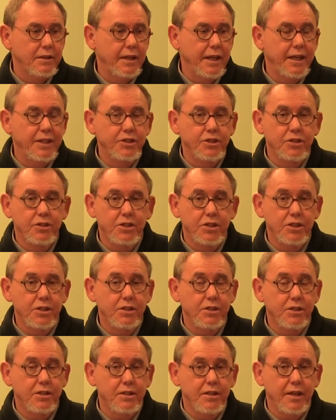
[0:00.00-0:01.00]

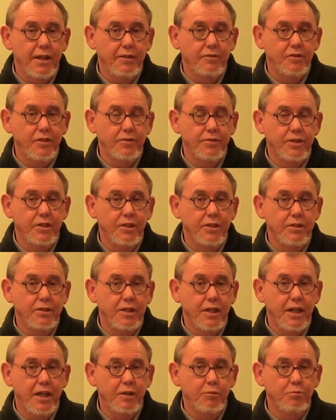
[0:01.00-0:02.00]
Agencies have a
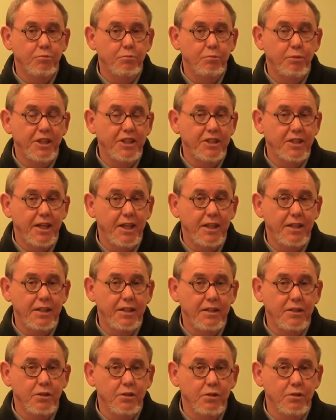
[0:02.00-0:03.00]
difficult time
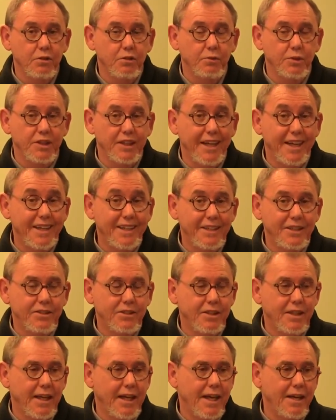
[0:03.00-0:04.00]
maintaining or retaining
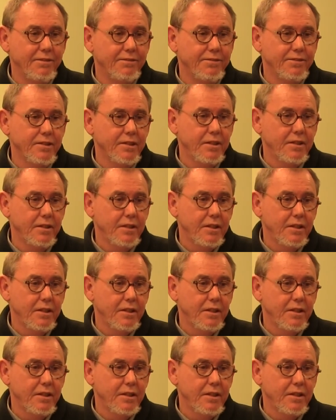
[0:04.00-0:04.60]
staff.